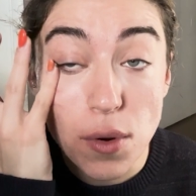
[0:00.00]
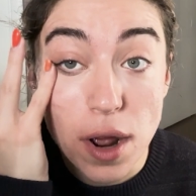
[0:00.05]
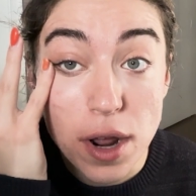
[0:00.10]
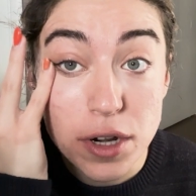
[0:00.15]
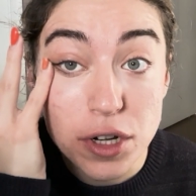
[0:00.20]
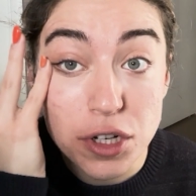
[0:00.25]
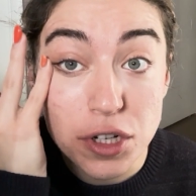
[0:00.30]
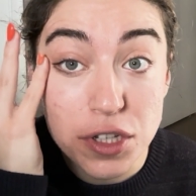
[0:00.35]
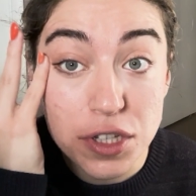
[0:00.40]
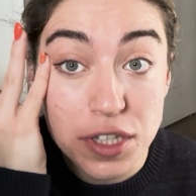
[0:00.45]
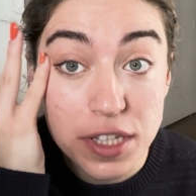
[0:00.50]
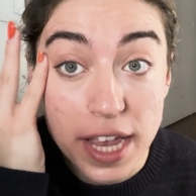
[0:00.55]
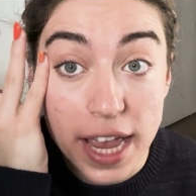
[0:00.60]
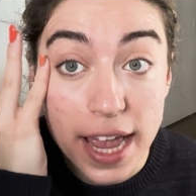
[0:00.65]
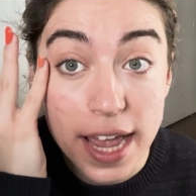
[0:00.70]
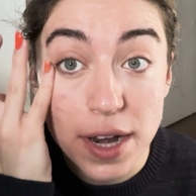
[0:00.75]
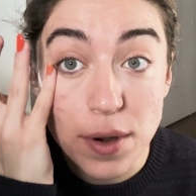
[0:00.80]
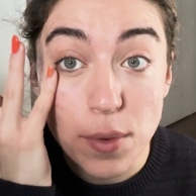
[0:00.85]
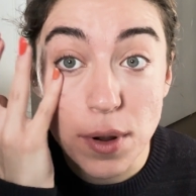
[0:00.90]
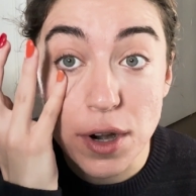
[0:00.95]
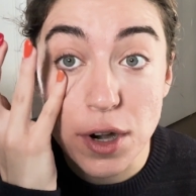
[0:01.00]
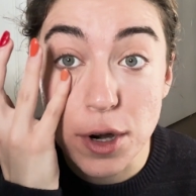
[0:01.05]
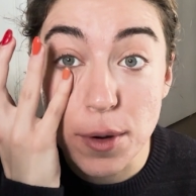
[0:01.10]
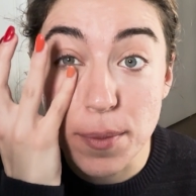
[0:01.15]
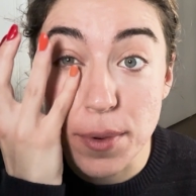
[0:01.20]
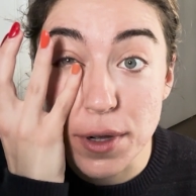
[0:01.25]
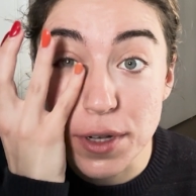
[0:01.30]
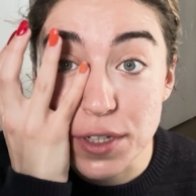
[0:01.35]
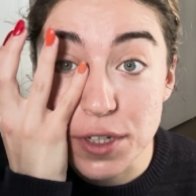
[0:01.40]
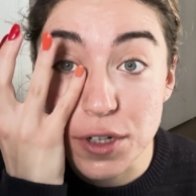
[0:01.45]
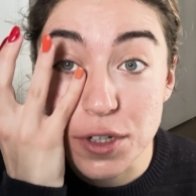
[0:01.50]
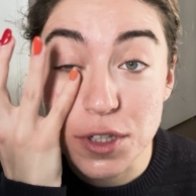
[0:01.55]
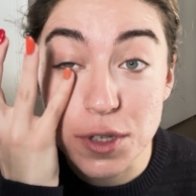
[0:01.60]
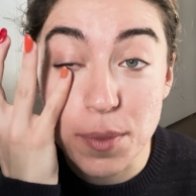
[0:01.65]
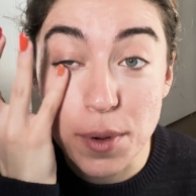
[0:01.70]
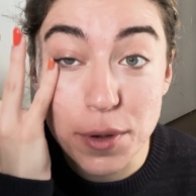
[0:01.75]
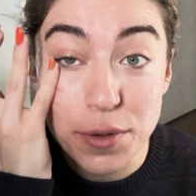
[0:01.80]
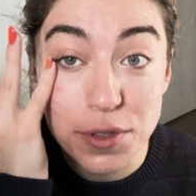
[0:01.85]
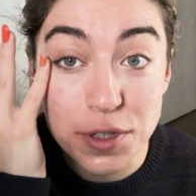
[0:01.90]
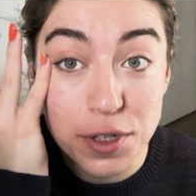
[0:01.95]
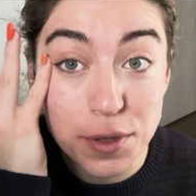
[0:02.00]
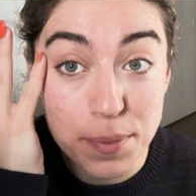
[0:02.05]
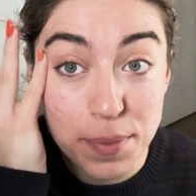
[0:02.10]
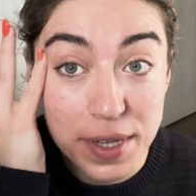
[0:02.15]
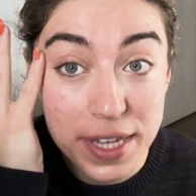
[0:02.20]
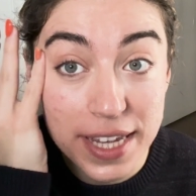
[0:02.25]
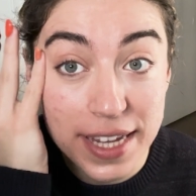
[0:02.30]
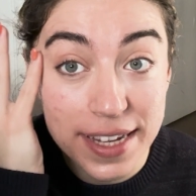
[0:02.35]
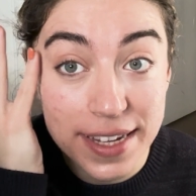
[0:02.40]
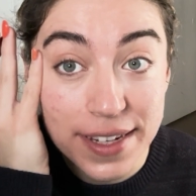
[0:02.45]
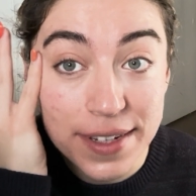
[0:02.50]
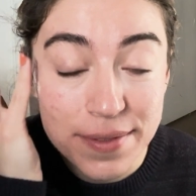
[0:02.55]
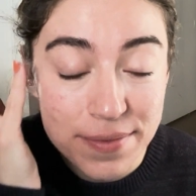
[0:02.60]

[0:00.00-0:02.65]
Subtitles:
understand what her books are supposed to be.